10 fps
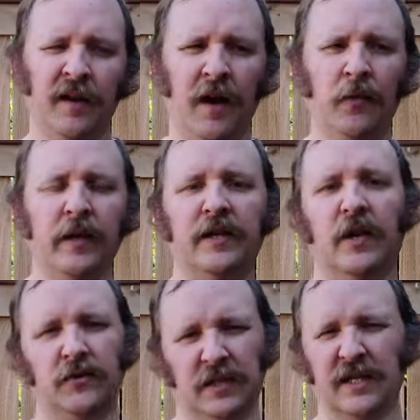not really
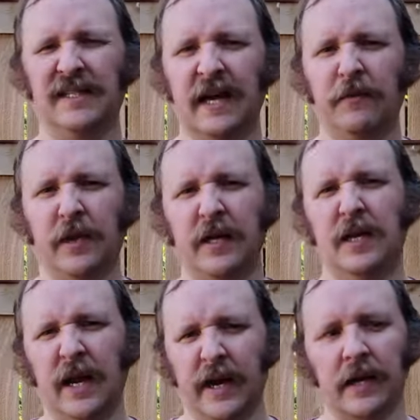toasty, definitely
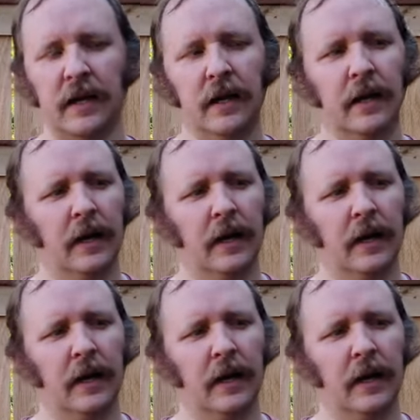nutty,